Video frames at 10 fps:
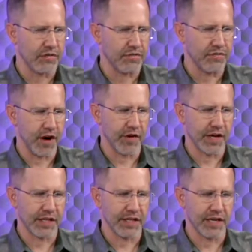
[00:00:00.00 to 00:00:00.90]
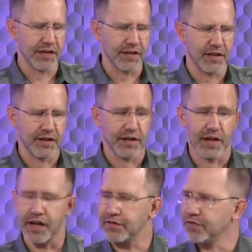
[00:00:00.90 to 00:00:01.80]
Very clean
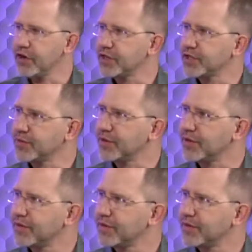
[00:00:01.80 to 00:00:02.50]
and very simple.